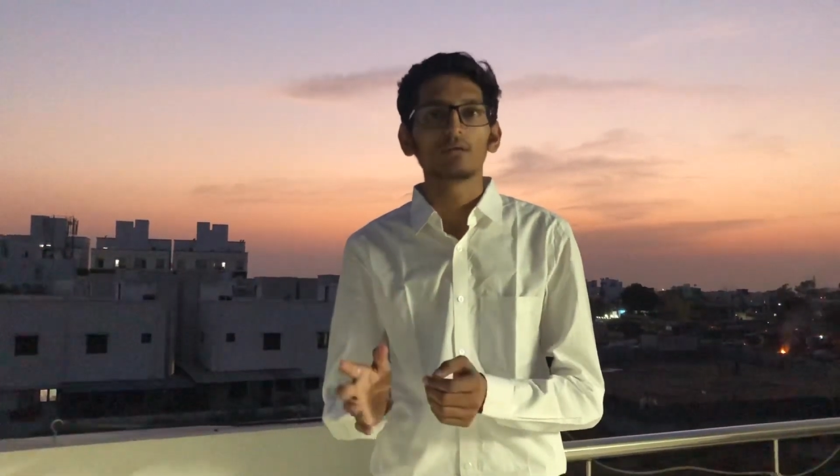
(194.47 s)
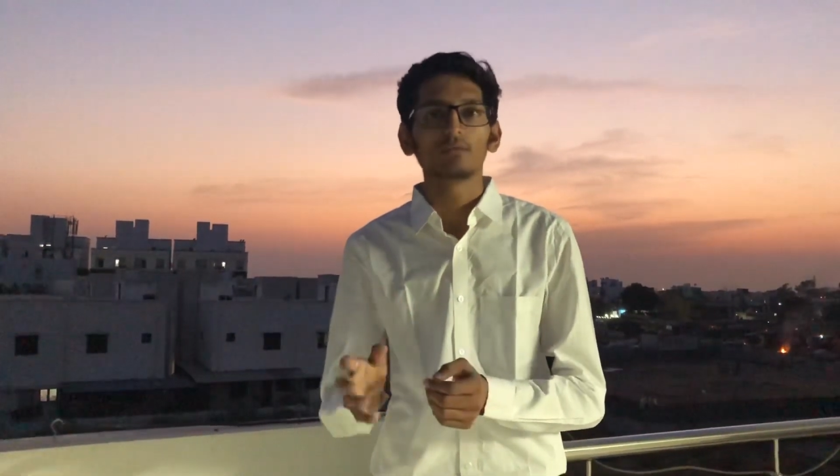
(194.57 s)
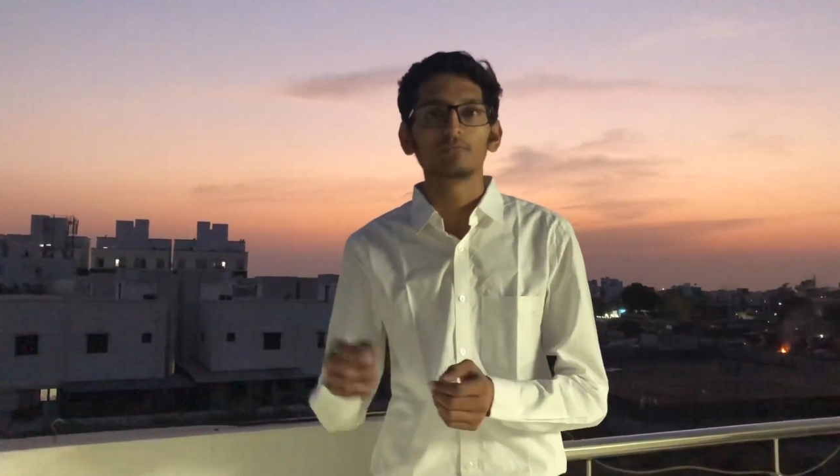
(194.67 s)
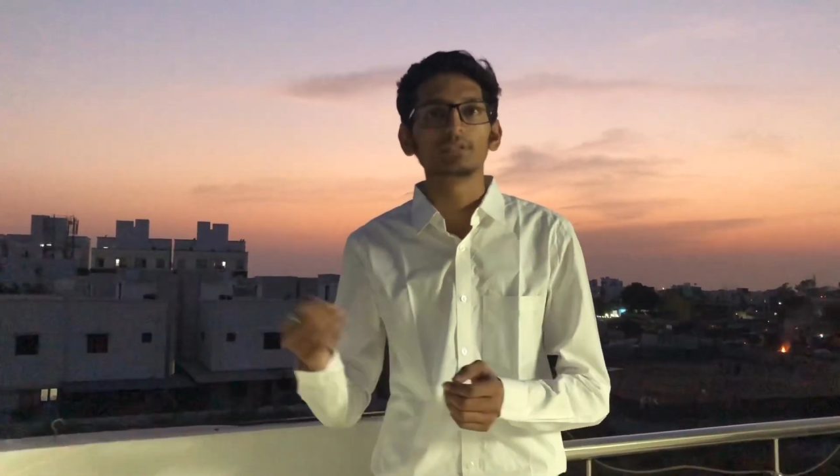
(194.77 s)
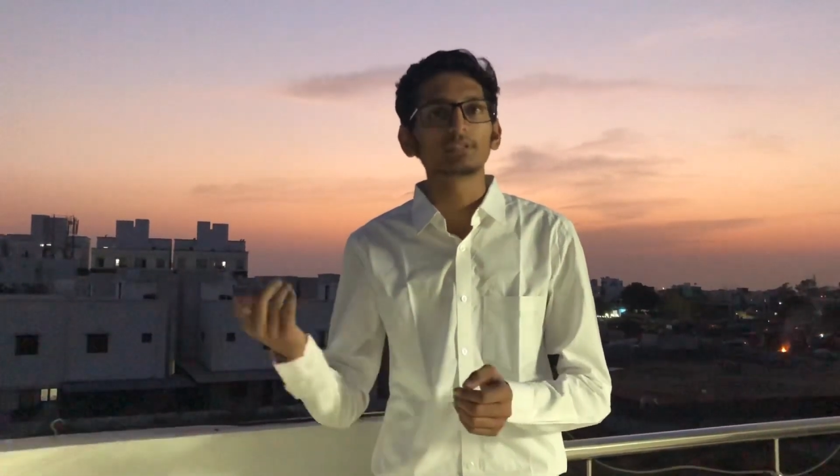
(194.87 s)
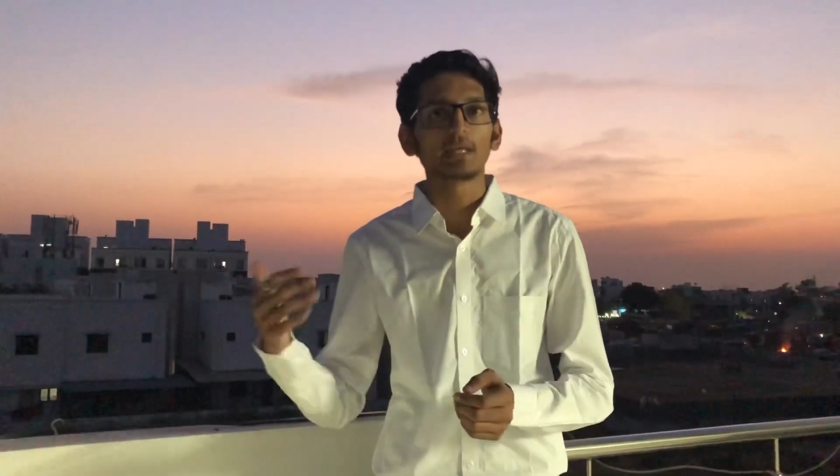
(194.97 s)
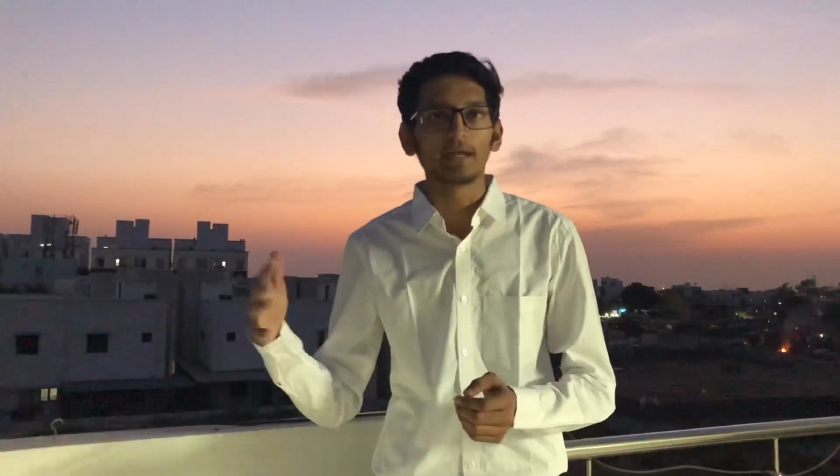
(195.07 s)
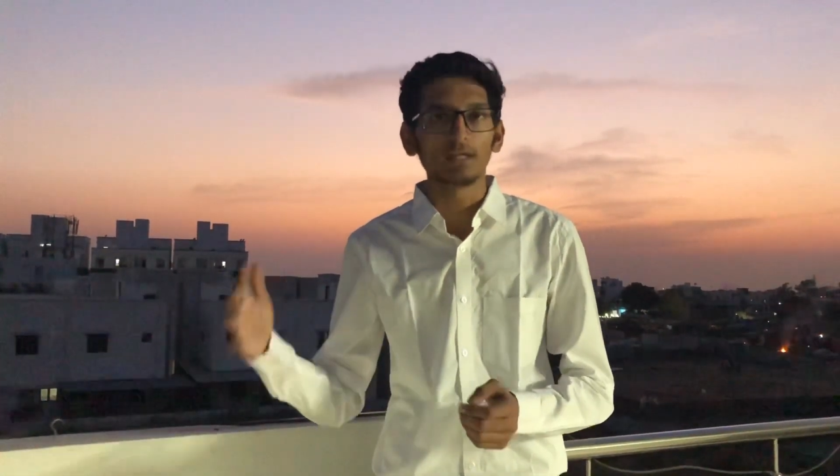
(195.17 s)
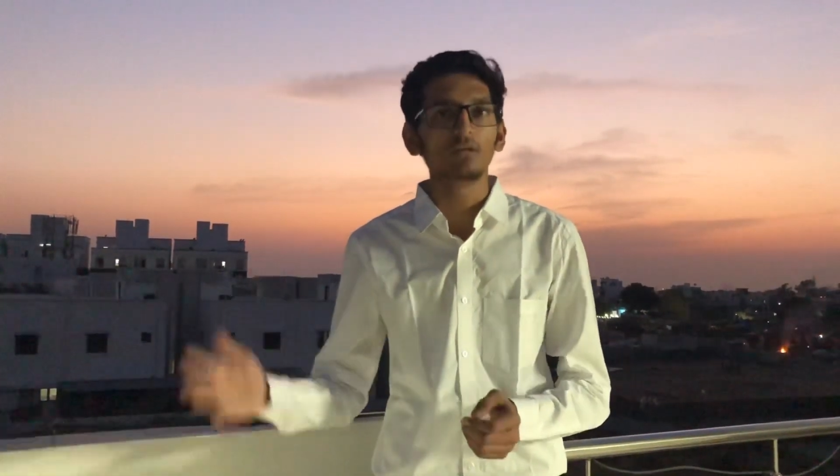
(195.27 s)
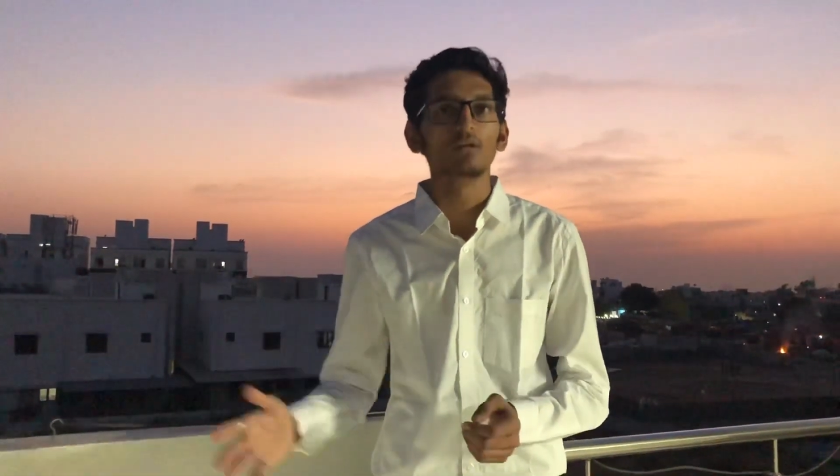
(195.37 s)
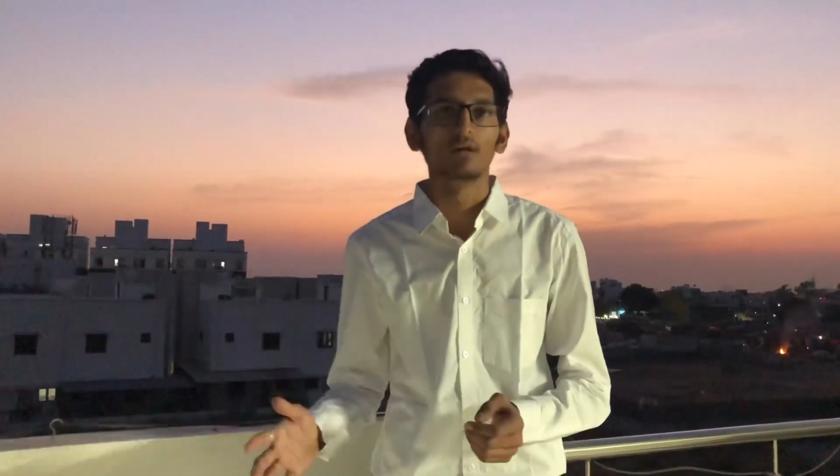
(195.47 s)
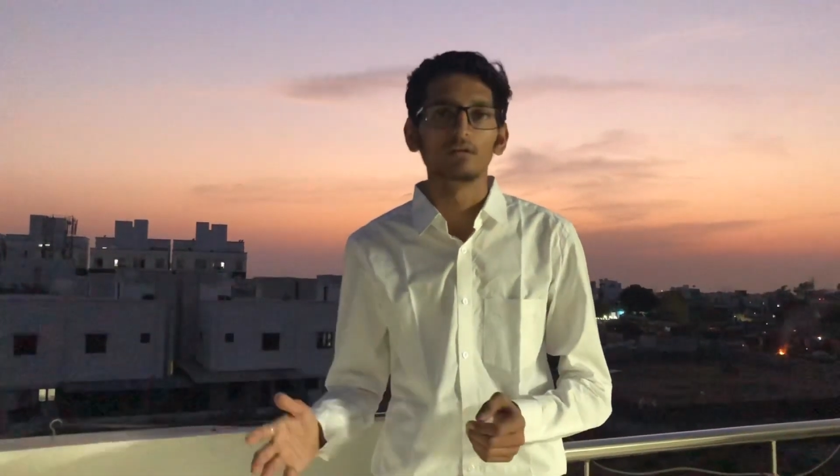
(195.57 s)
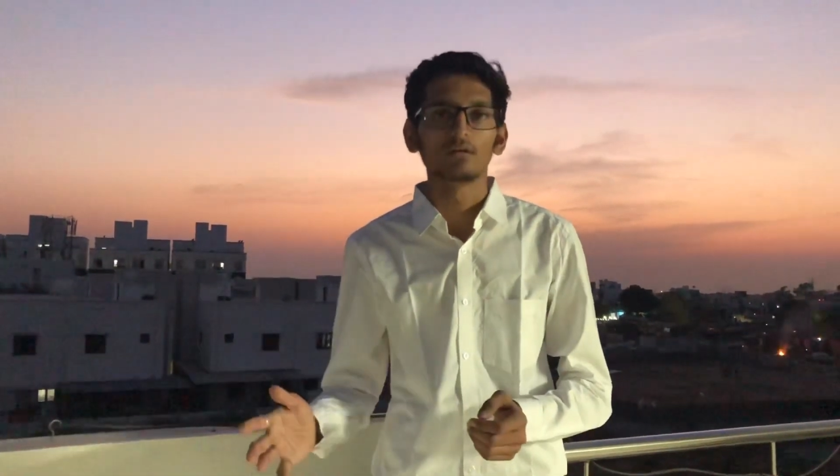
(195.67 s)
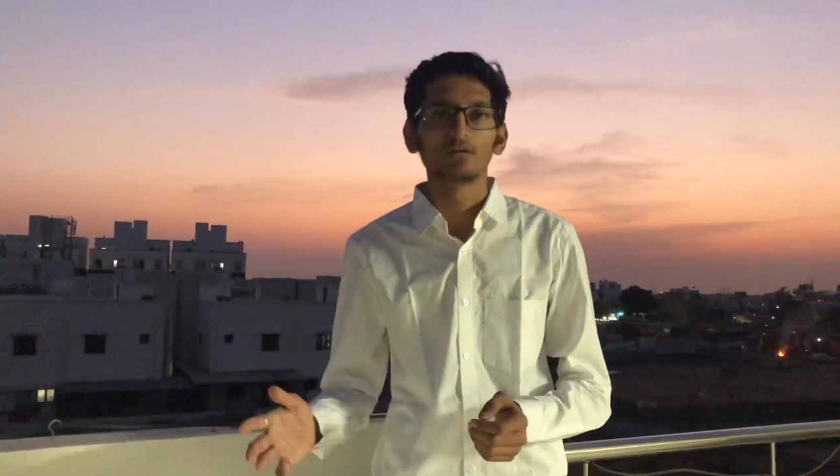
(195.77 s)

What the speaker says: which is getting done.